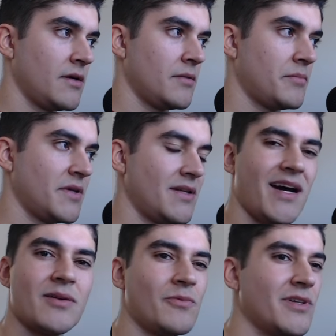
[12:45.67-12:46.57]
but I
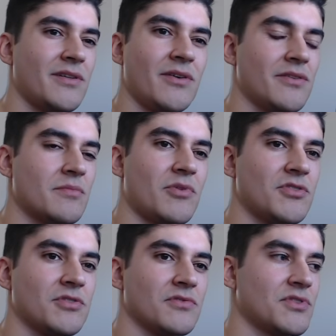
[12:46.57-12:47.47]
don't want other
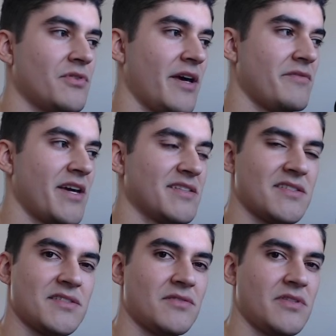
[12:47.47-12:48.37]
modules to have
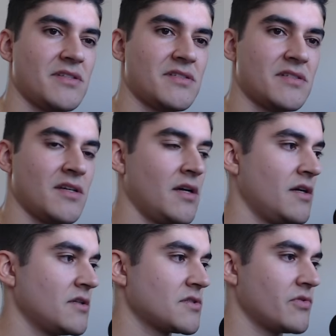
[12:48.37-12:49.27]
access to this.
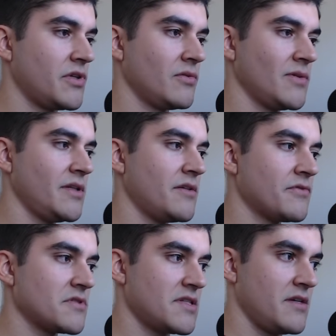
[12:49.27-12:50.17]
So the only
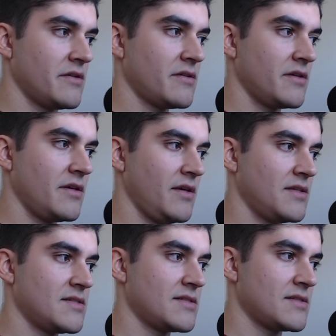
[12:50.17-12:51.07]
difference here
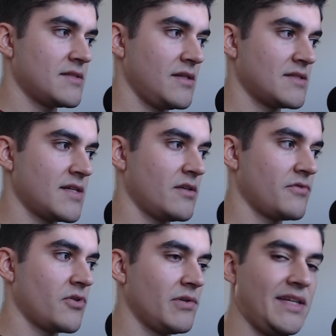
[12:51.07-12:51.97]
is instead of
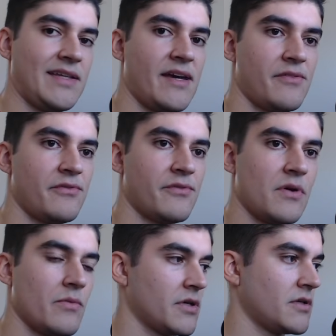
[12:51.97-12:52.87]
calling def,
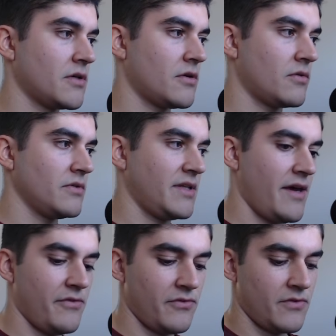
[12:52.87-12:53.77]
we're gonna call
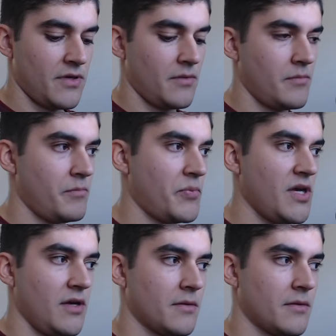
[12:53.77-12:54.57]
def p,